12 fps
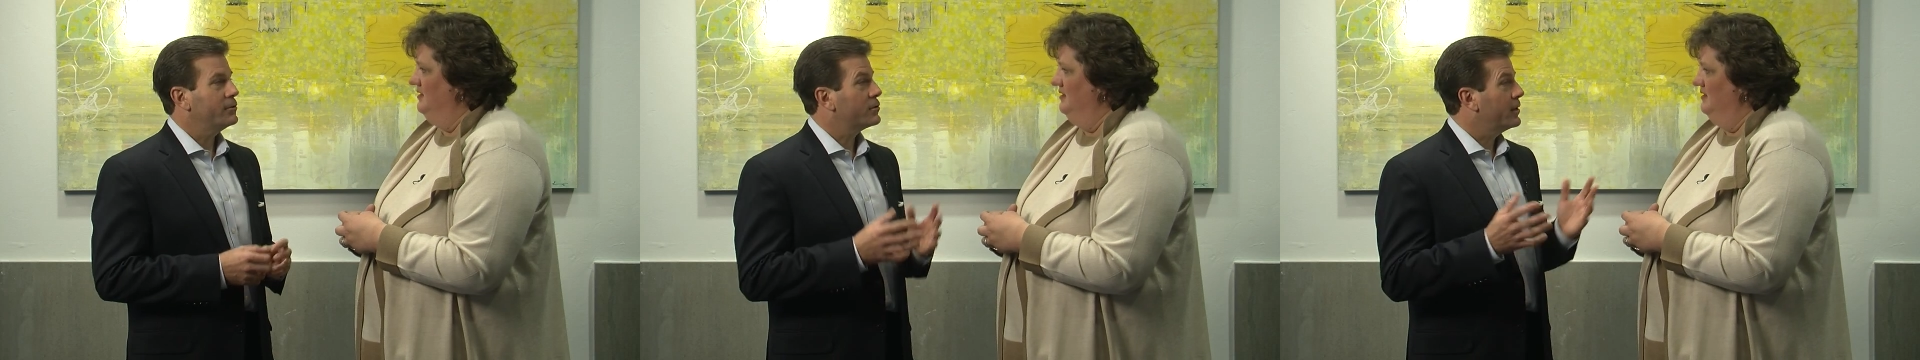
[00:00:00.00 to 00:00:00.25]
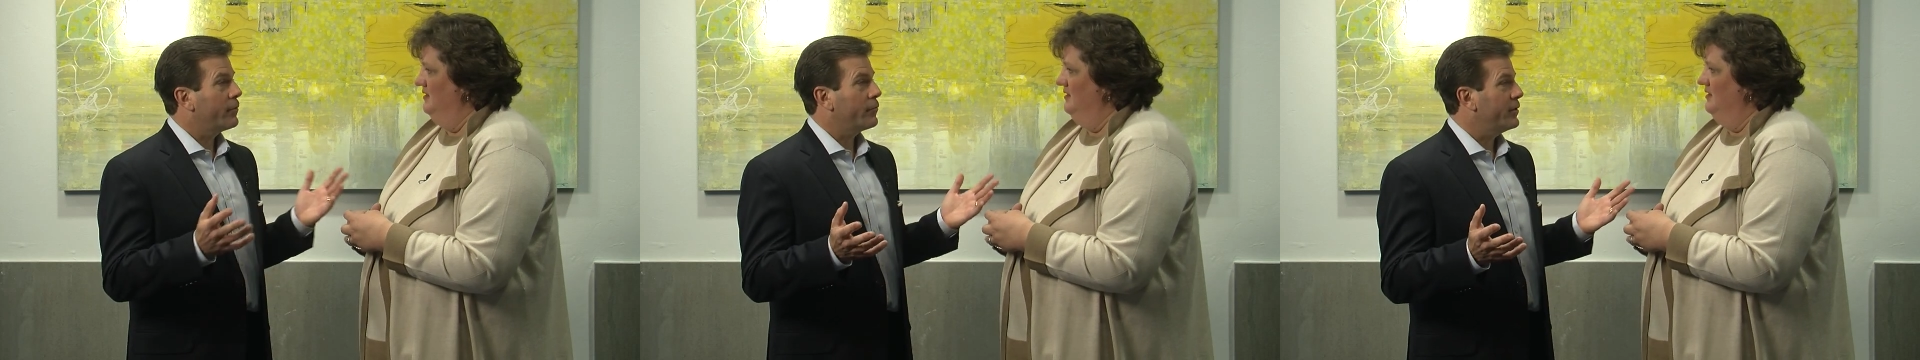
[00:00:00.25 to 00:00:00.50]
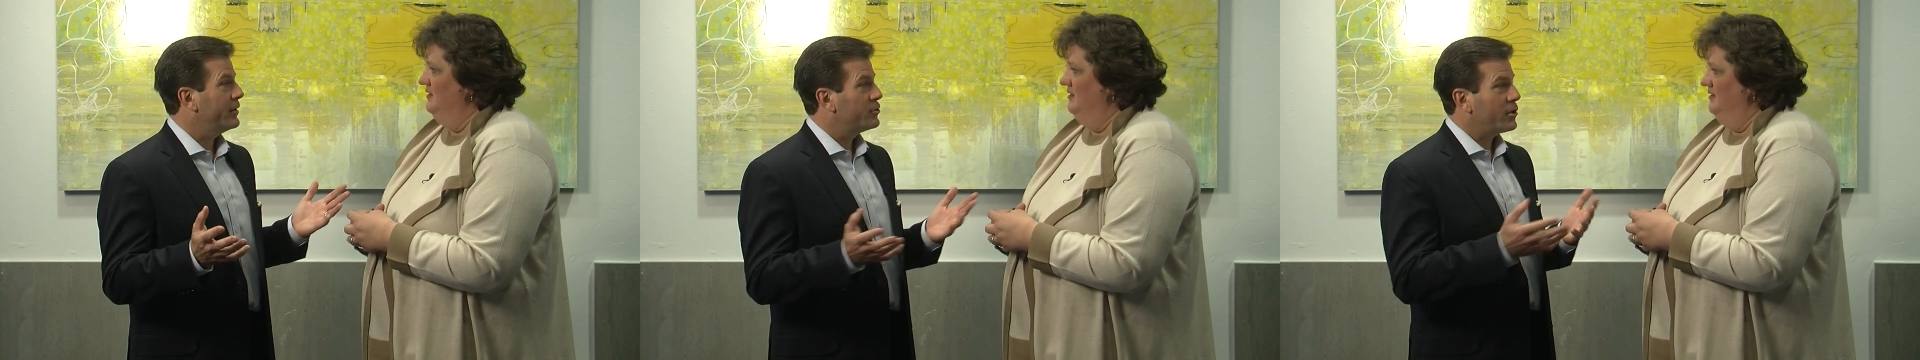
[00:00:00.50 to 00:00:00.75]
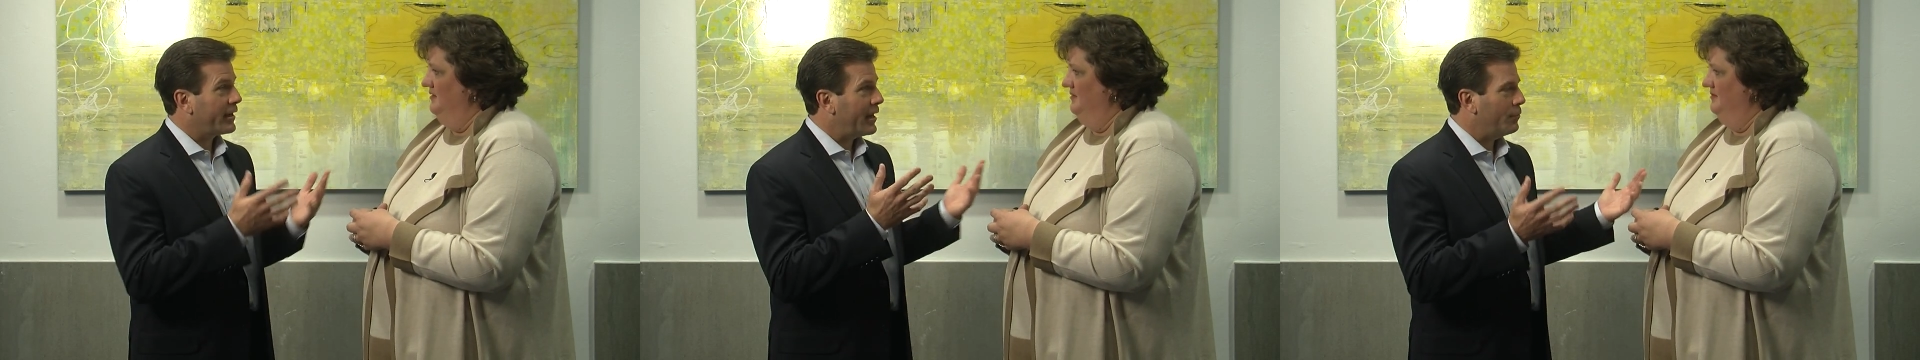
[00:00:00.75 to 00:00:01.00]
Speaker 1: uh, just another thing to
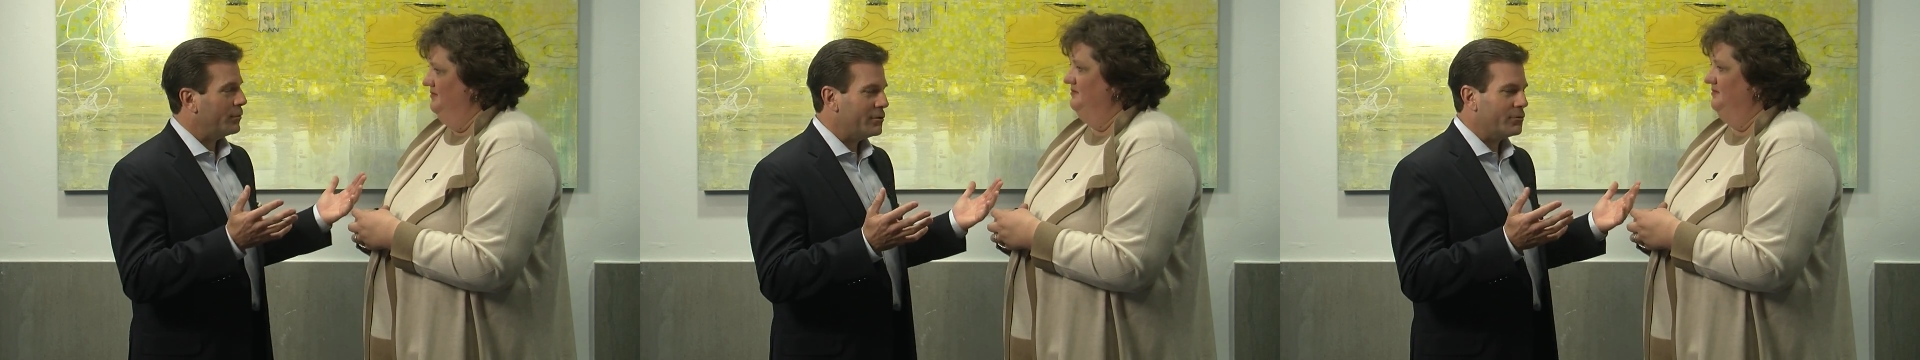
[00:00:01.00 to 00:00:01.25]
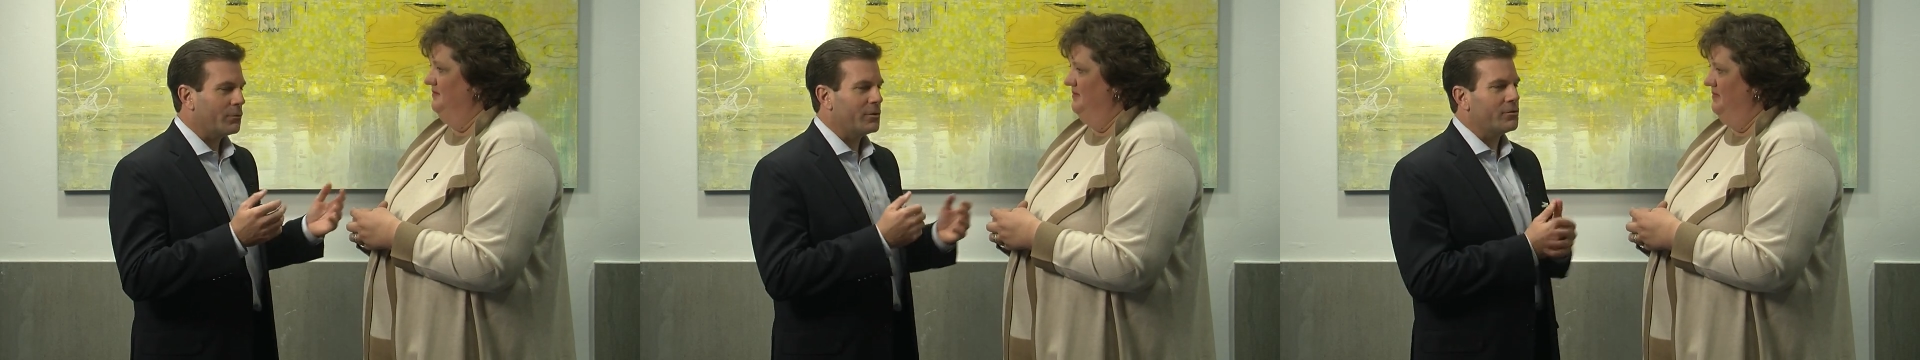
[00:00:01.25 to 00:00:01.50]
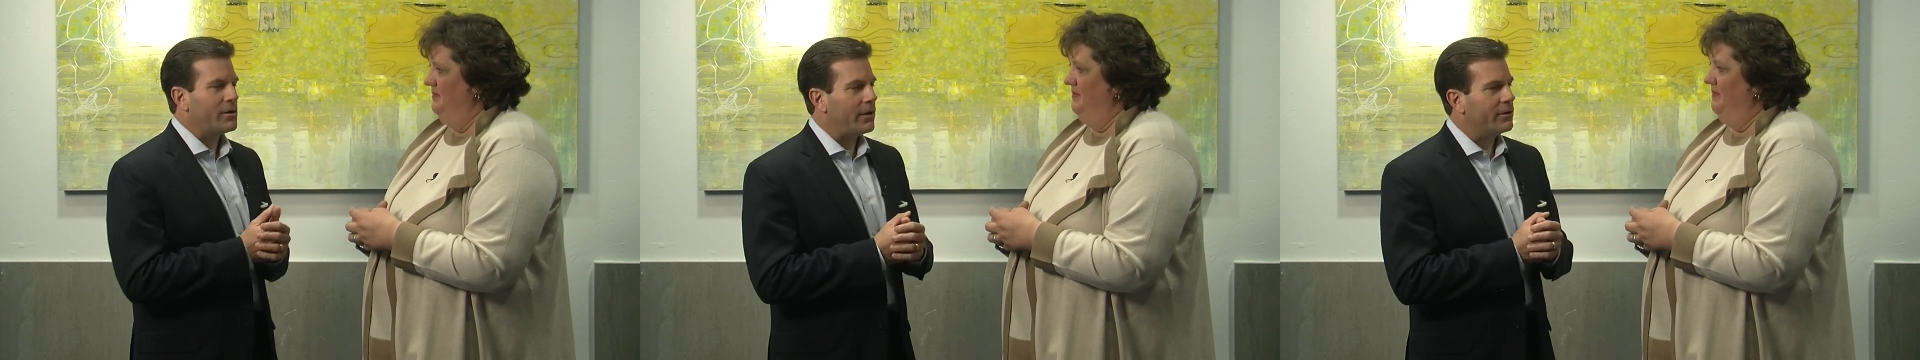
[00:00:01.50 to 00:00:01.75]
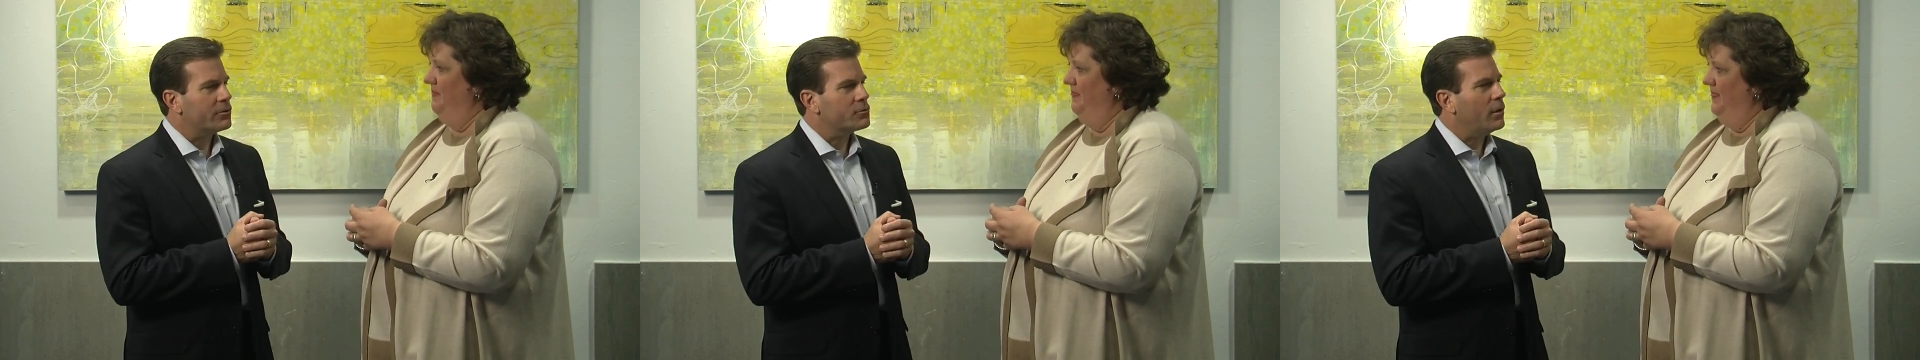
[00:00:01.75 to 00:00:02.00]
check out when you're when you're down
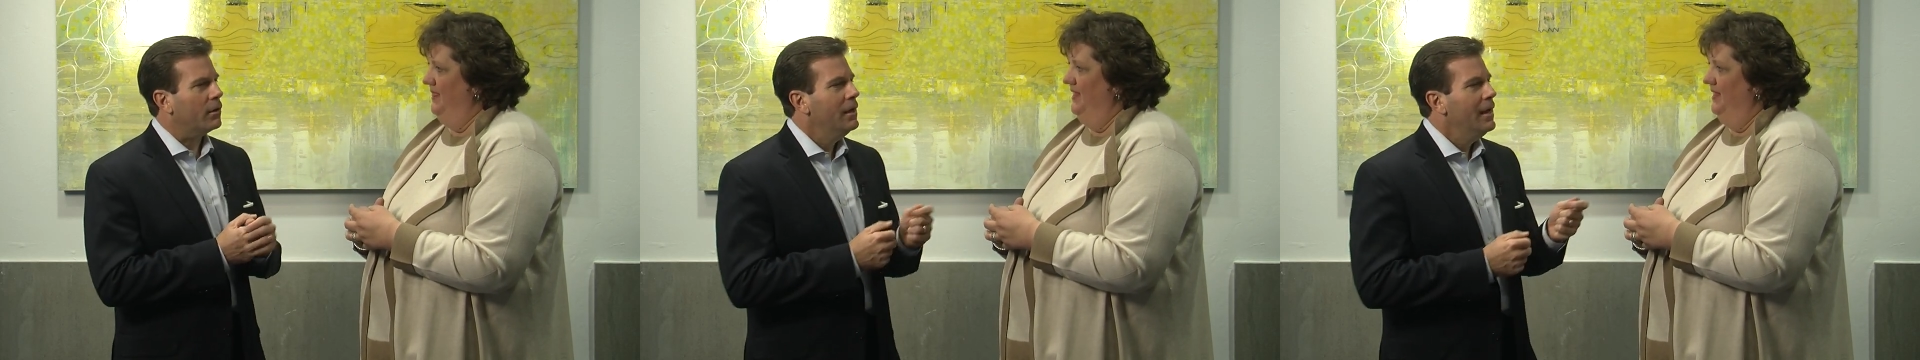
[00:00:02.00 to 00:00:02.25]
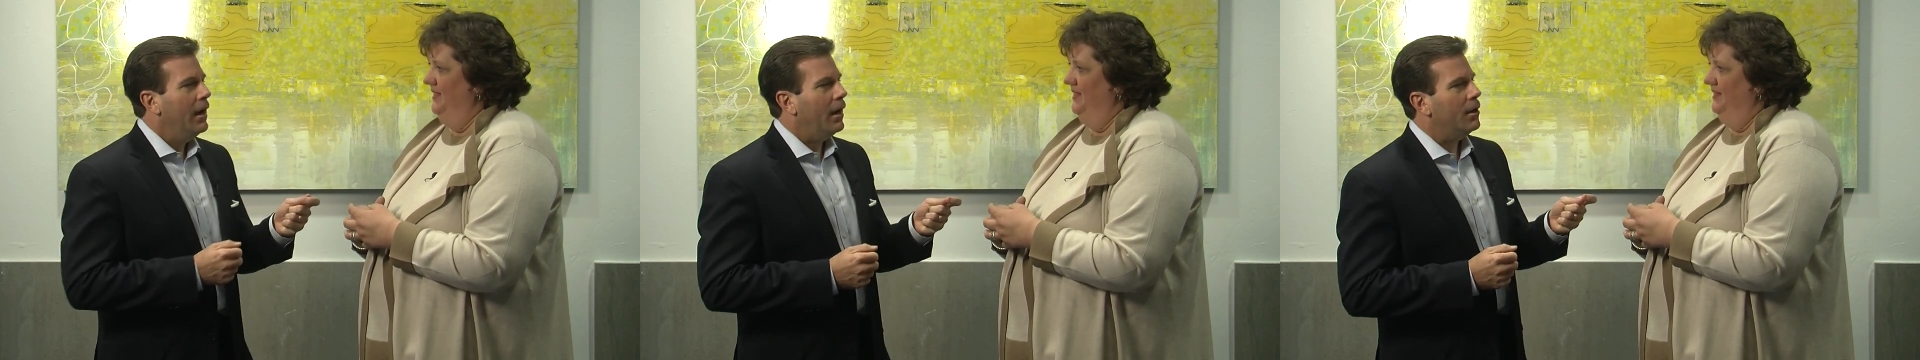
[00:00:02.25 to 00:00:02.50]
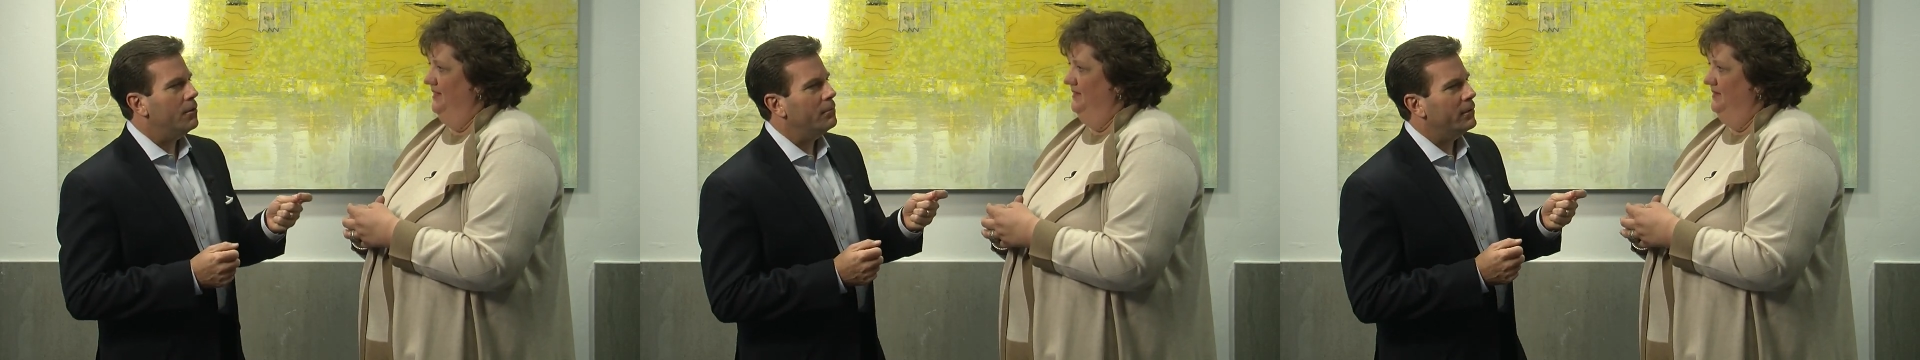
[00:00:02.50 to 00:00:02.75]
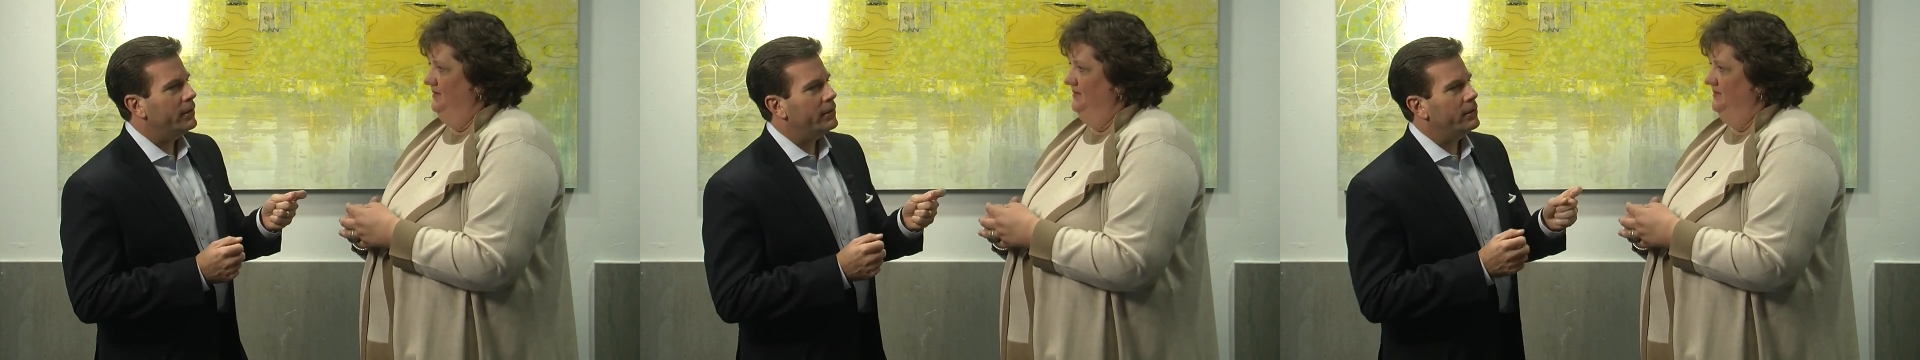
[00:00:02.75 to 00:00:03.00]
here as well. Um,